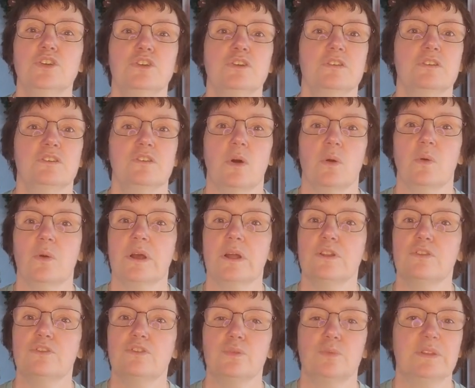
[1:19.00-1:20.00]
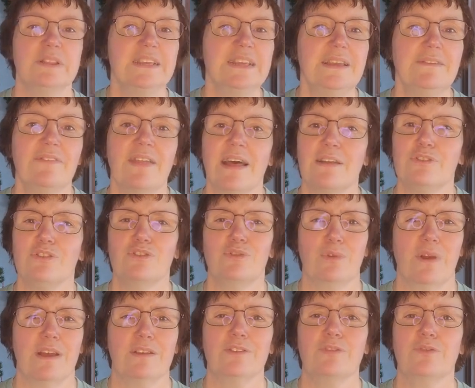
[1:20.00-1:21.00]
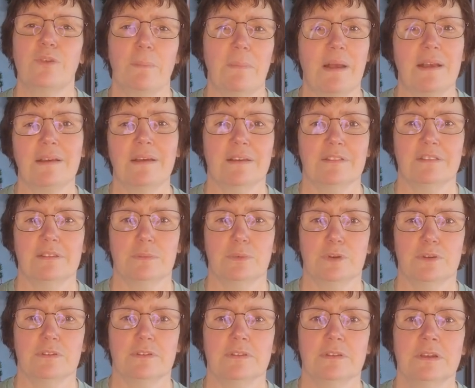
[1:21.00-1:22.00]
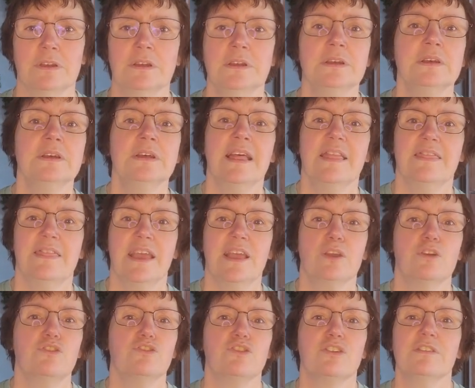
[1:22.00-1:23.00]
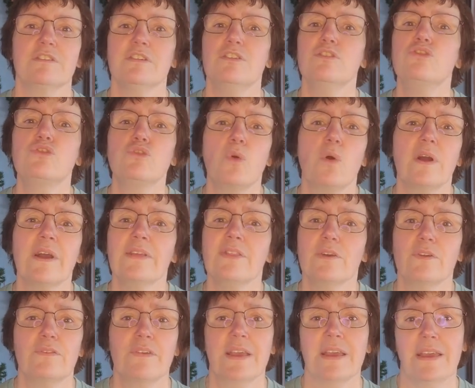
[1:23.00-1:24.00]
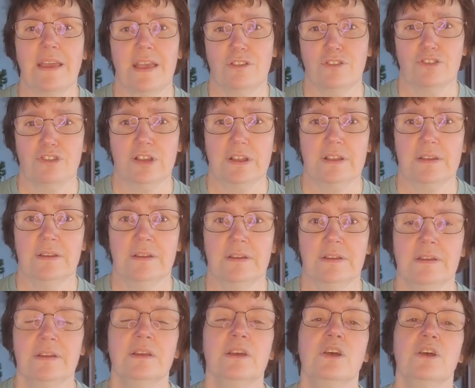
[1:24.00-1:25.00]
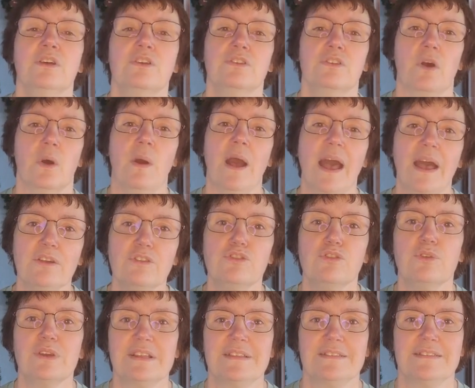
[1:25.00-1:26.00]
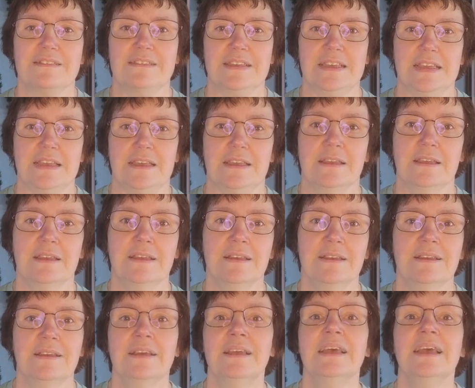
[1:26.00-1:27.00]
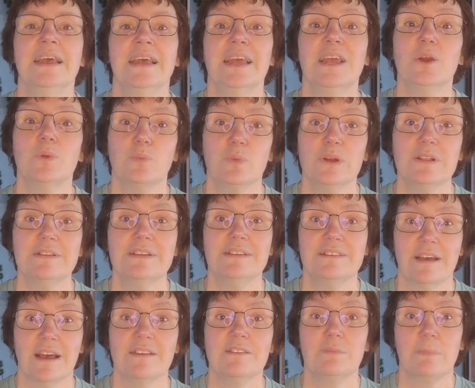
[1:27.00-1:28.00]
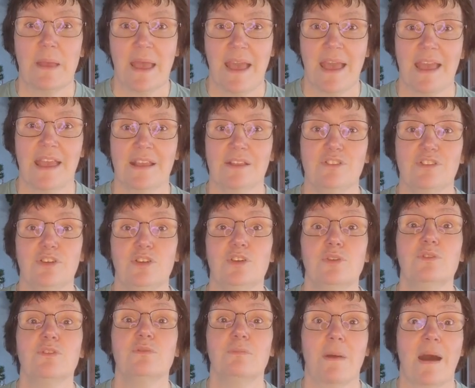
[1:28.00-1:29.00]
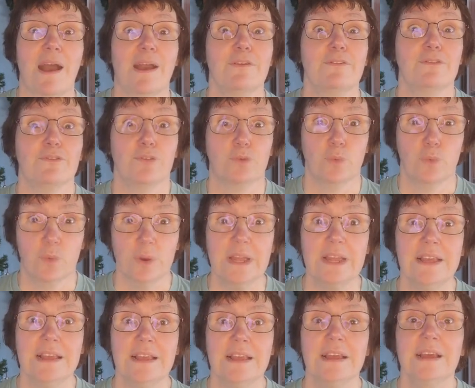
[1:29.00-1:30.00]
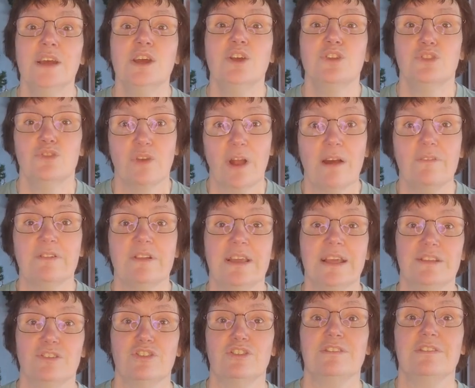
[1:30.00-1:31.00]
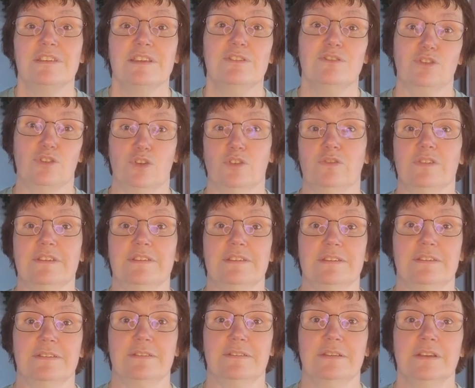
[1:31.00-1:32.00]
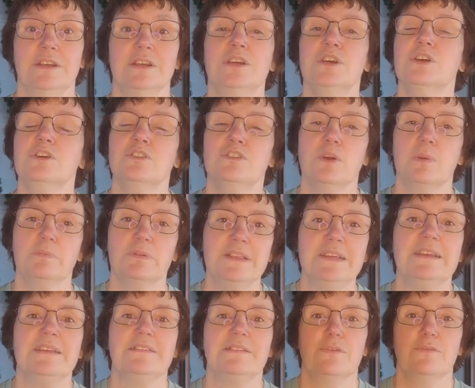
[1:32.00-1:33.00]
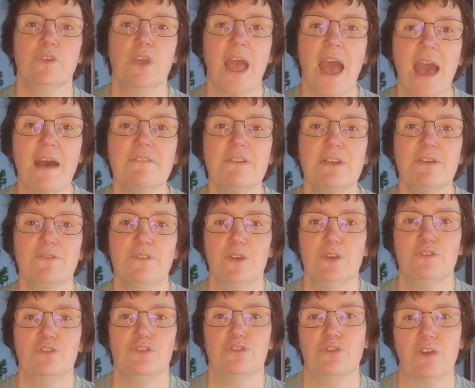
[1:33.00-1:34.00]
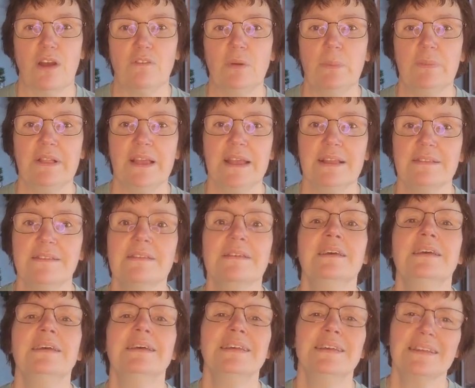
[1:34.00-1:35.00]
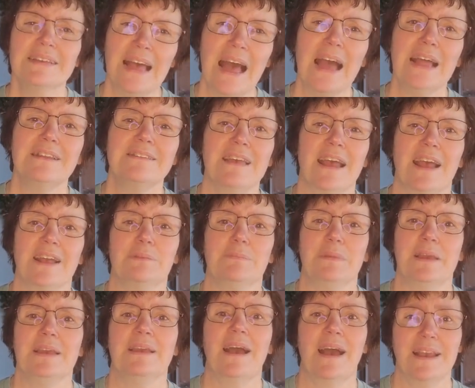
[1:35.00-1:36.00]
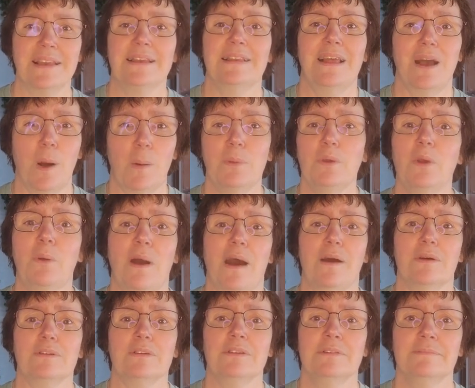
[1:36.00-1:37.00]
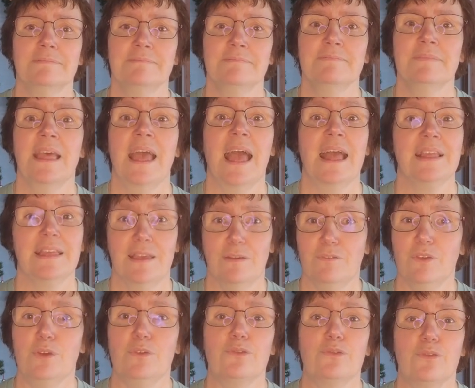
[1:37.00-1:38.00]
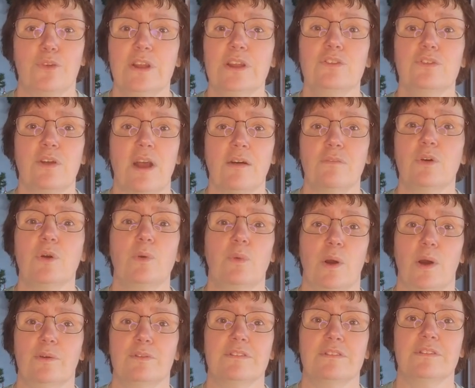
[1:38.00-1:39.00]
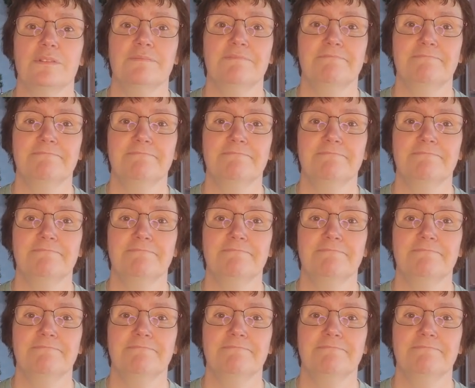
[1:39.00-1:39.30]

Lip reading: So to relieve that stress from my customers, they could just enjoy their vacation. So as you can see, it really does pay to use my free travel agency services. So please, if you have any future travel plans, contact me. I can help you out and give you free travel quotes.